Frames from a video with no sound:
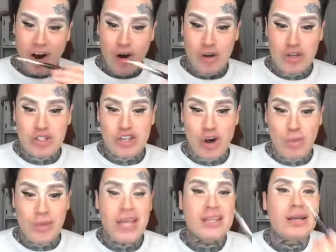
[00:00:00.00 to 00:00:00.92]
Oh, you saw
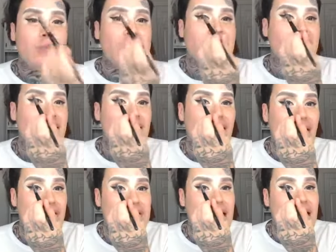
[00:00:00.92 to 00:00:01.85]
me at the pier?
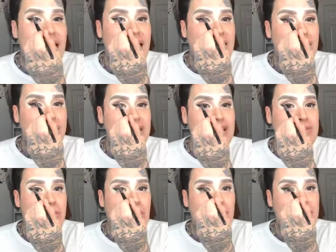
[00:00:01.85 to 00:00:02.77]
Oh, I had a
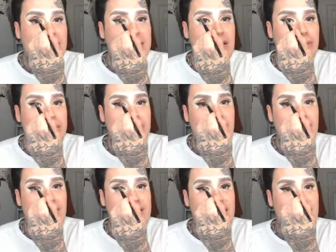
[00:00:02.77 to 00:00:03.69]
beach party at the pier
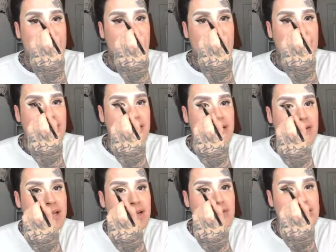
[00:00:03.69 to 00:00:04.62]
not that long
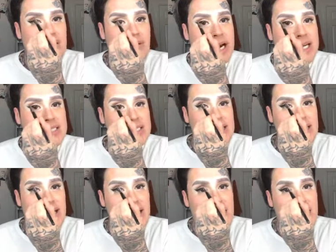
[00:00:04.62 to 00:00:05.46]
ago. It was crazy.